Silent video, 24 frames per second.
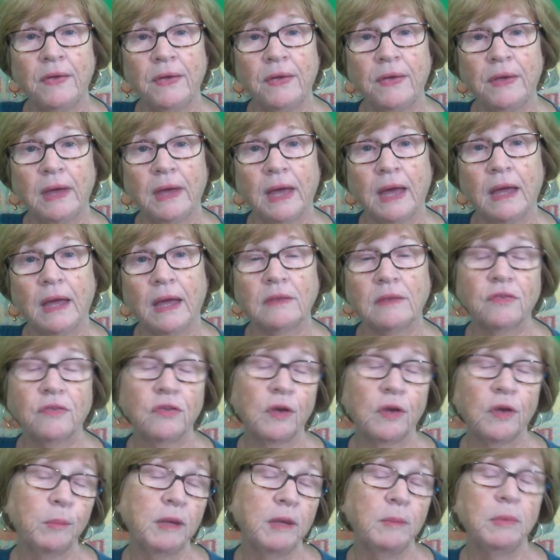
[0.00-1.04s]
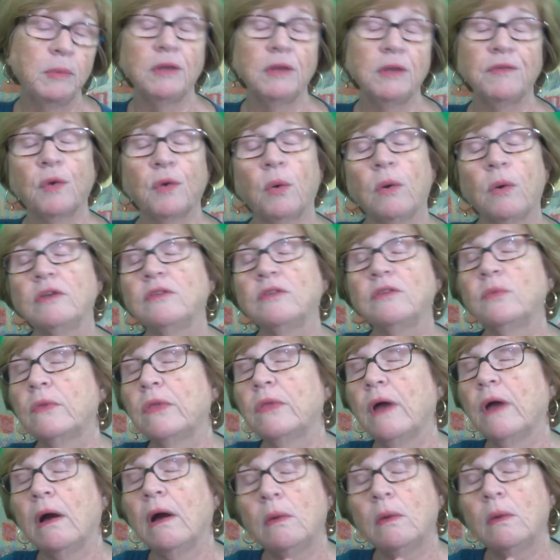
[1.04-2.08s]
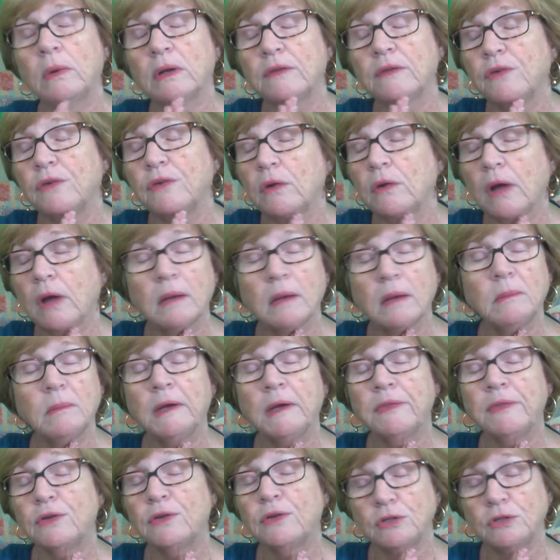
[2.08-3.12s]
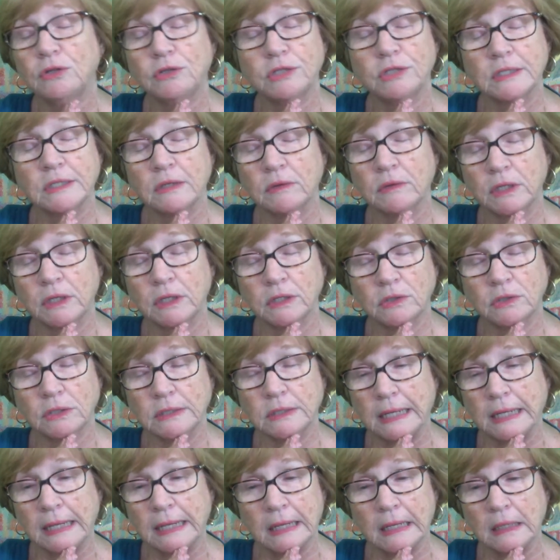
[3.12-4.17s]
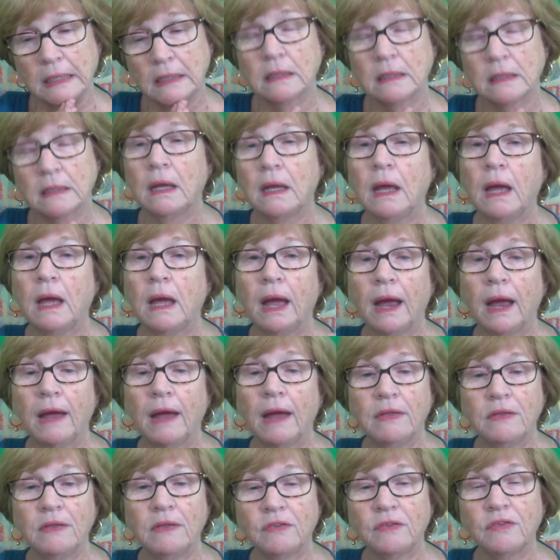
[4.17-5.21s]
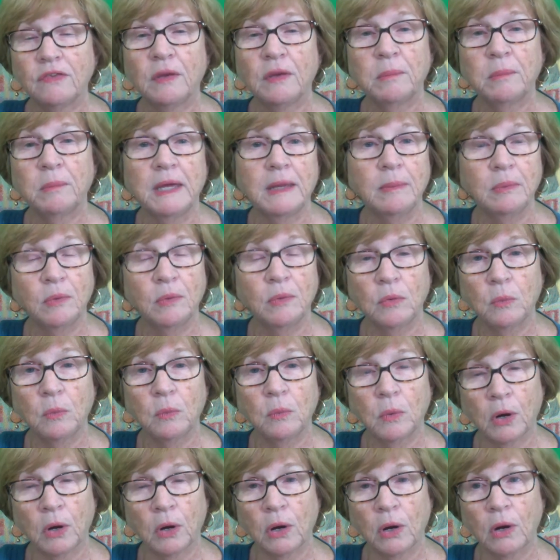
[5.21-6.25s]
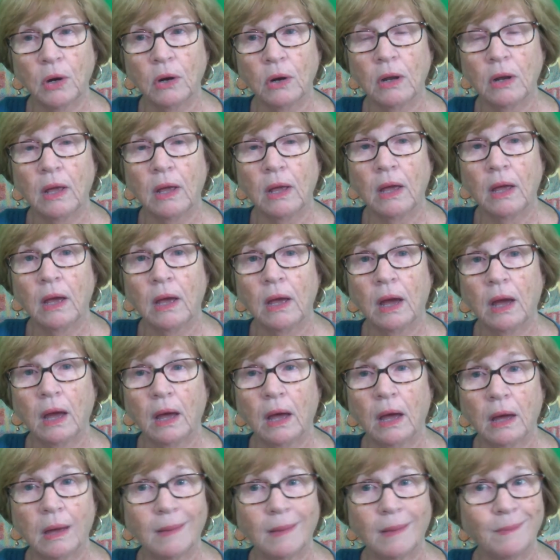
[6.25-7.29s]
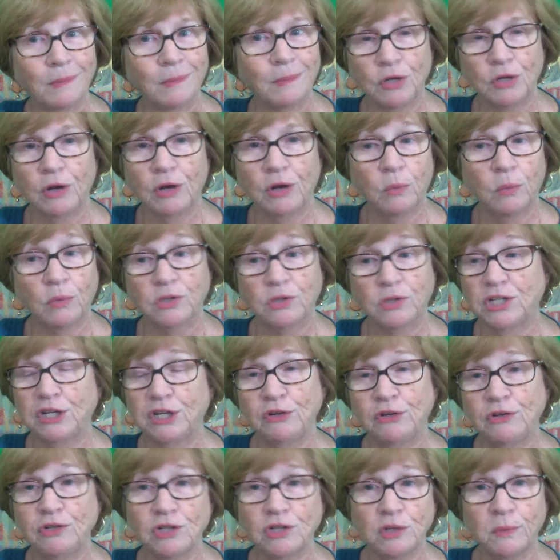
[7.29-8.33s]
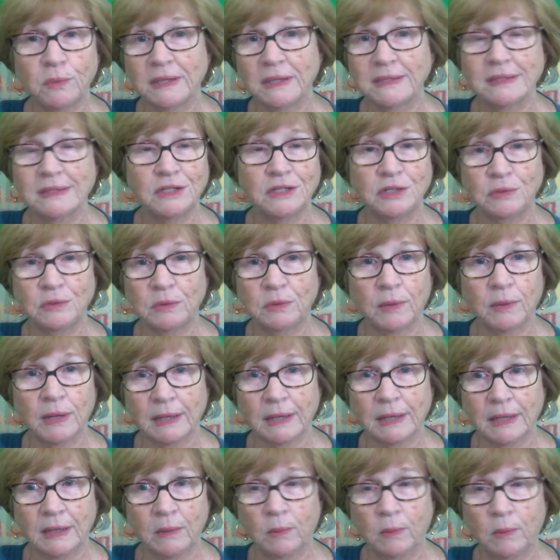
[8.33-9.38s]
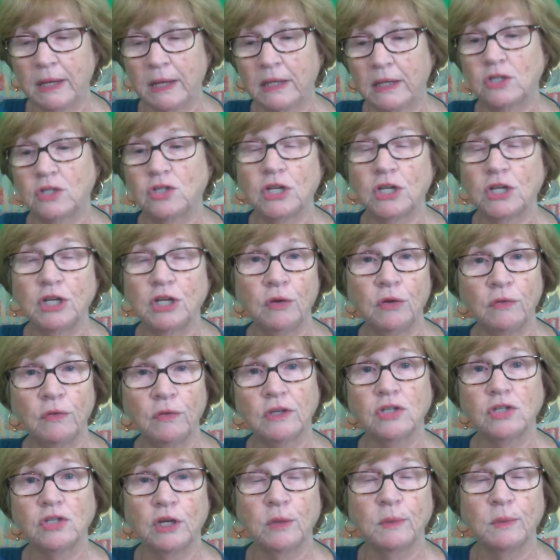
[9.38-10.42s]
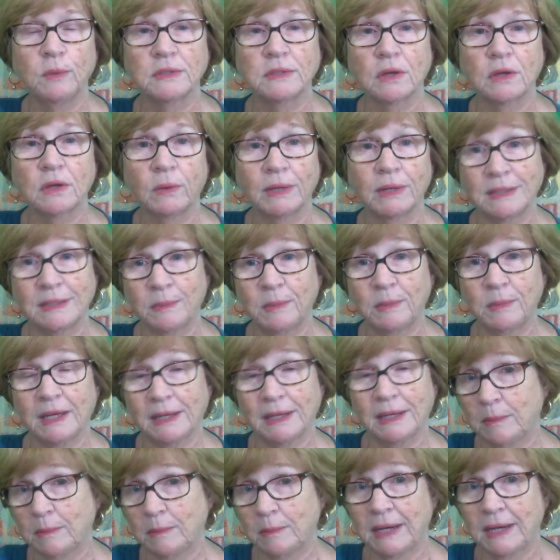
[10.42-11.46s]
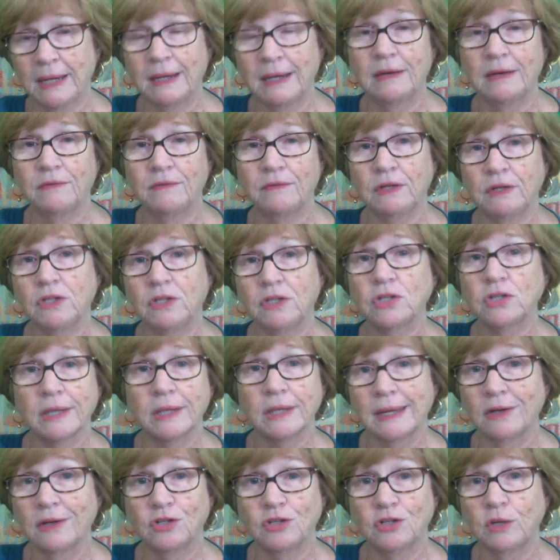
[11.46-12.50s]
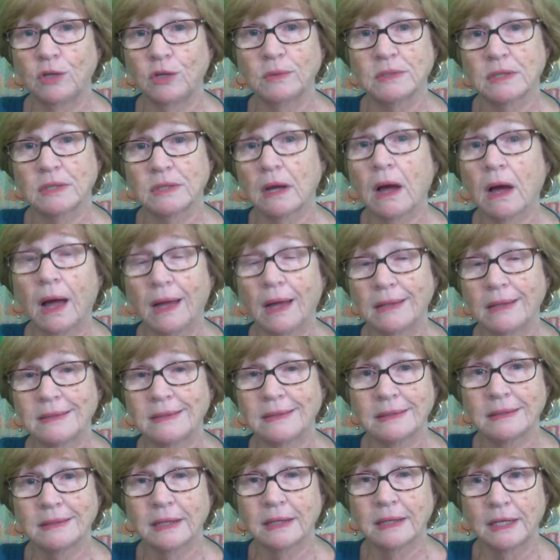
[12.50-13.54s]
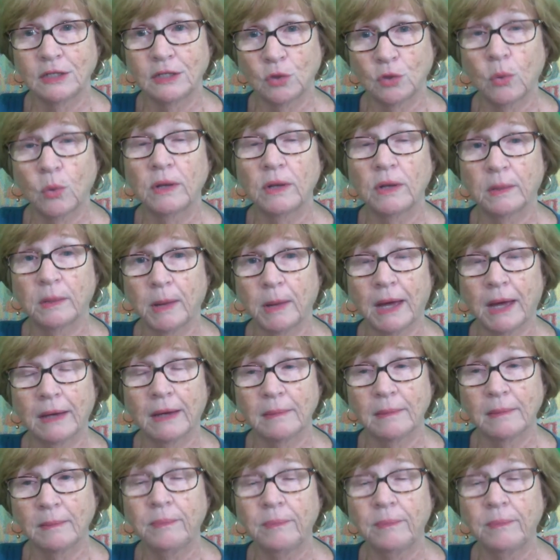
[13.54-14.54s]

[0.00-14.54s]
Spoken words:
And some people, of course, were oh, well, if you're not a mother, you just don't understand. And then some people were, you know, well, she knew she wasn't doing well anyway, and she knew that she was going to be eliminated eventually because she was constantly toward the bottom.